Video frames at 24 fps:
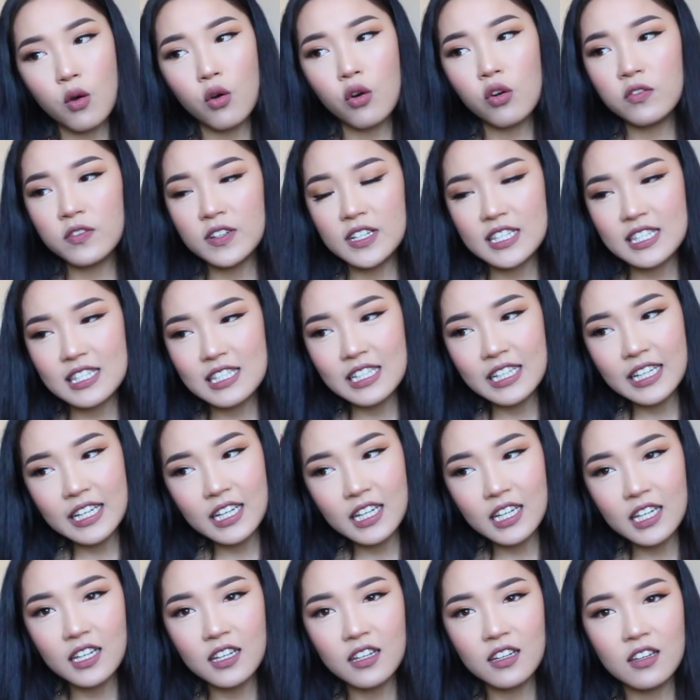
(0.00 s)

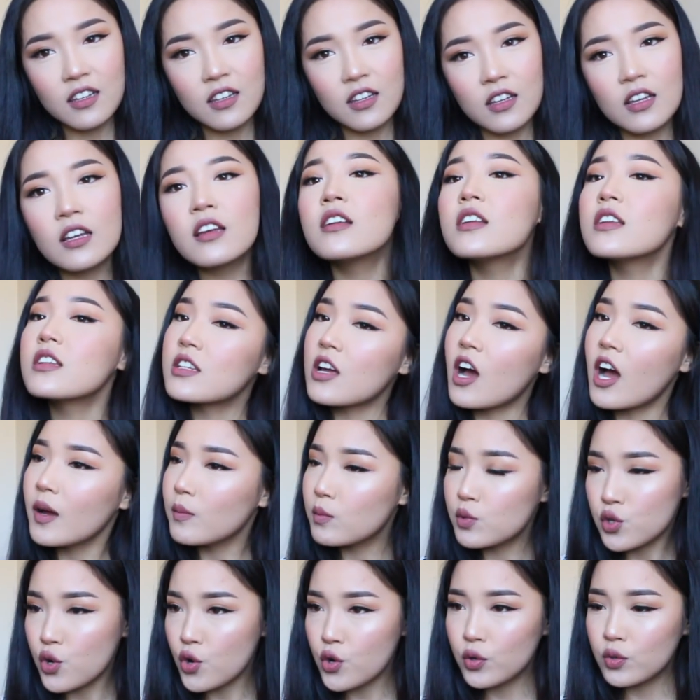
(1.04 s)
Obviously
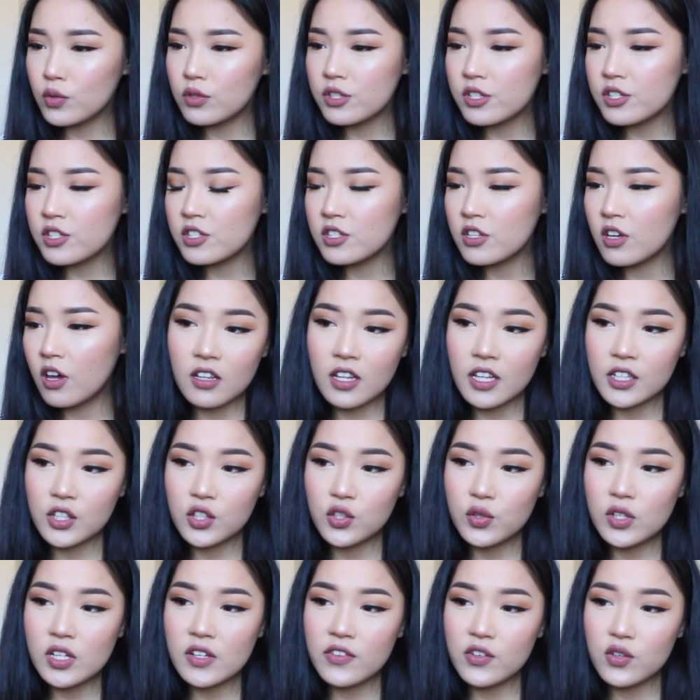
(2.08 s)
time zones, like
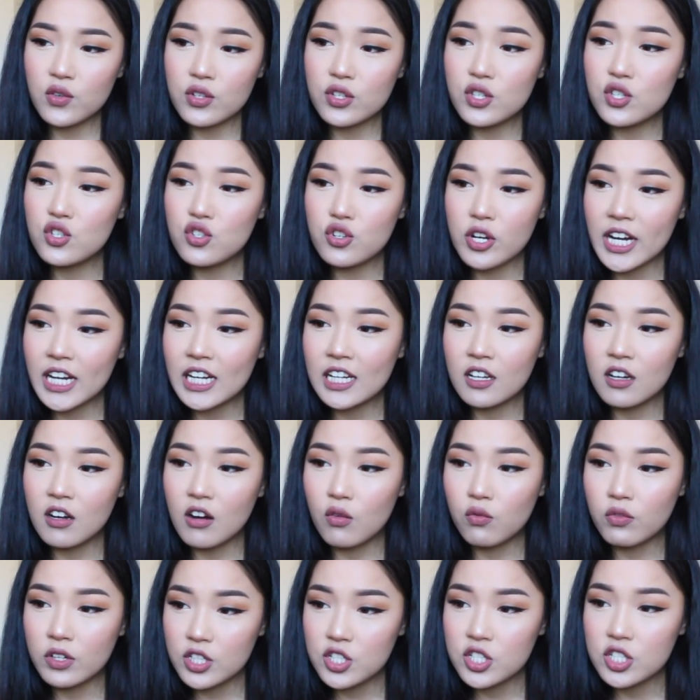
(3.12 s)
you live in
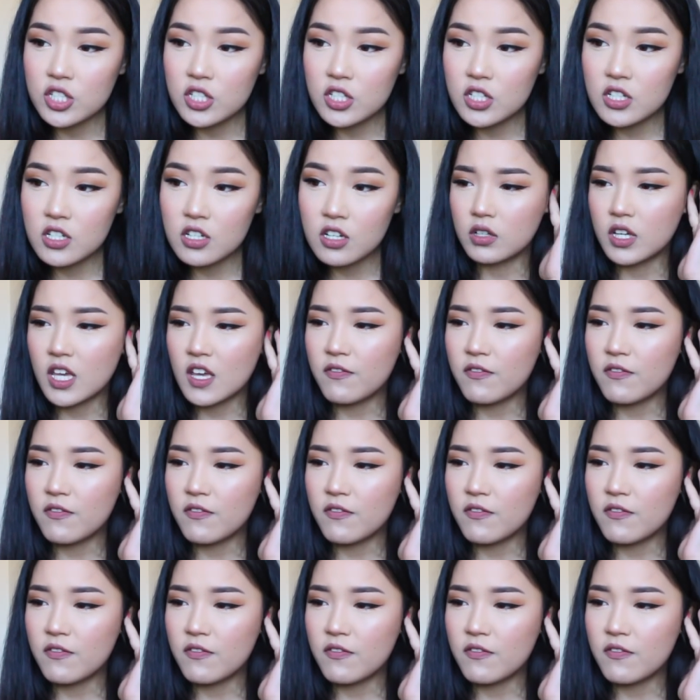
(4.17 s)
Australia Richard.